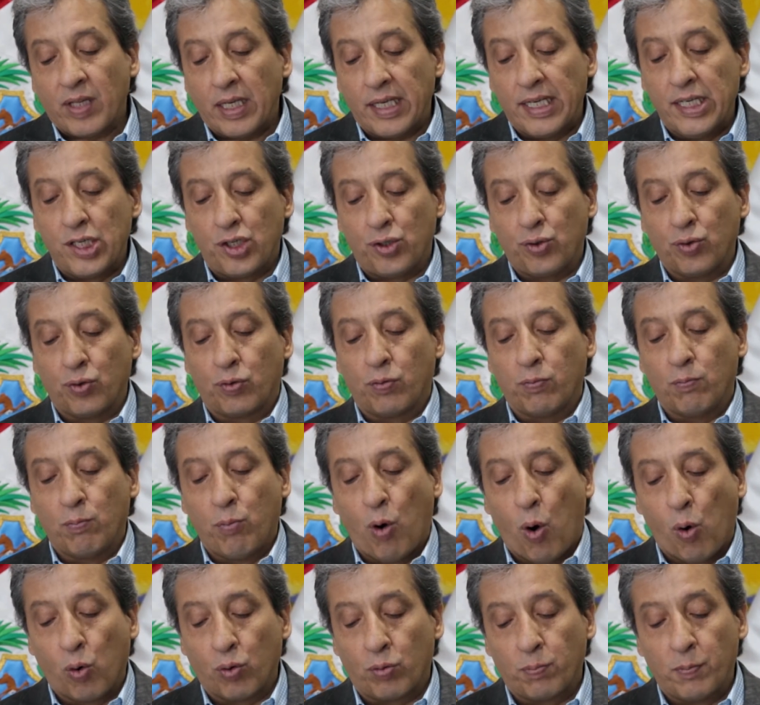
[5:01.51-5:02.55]
issues
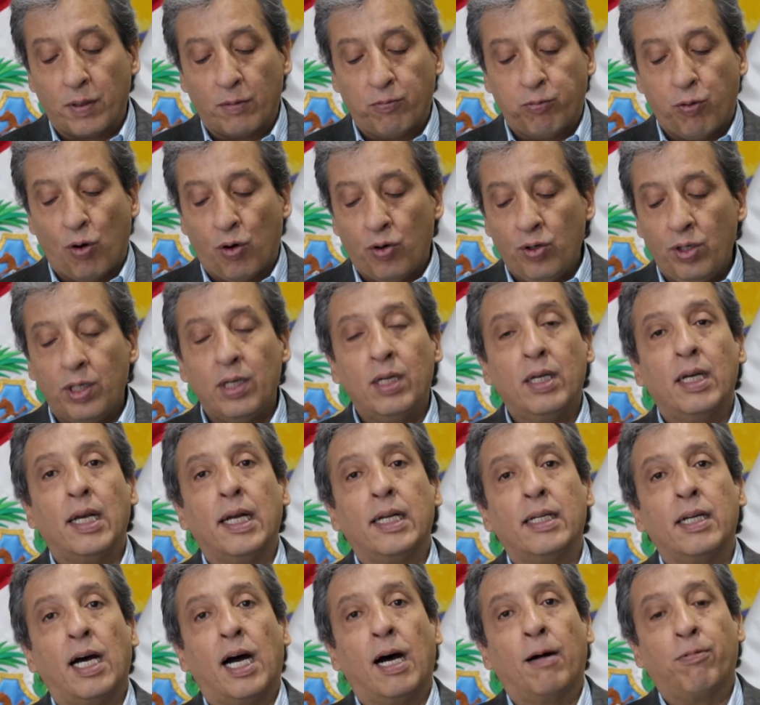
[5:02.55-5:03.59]
both before
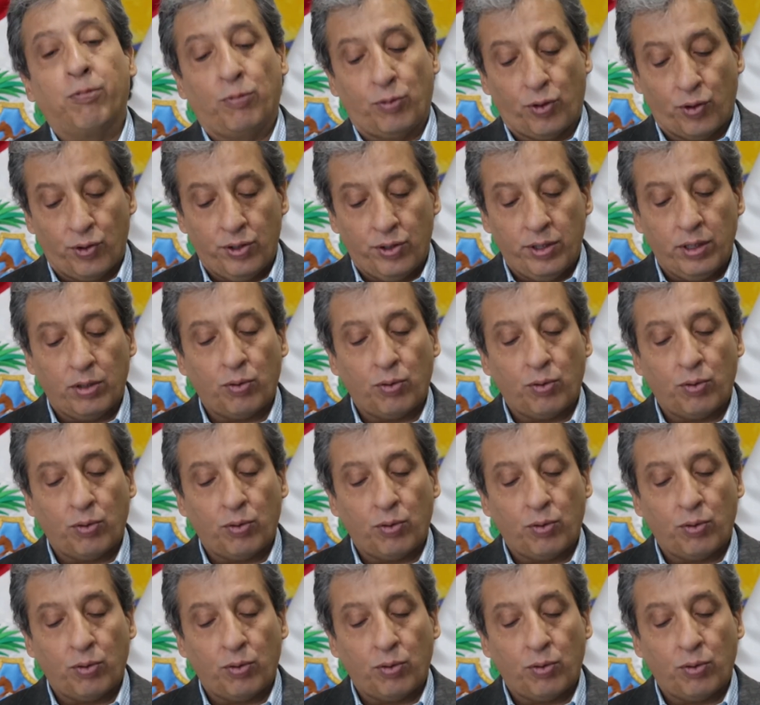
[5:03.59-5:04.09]
and after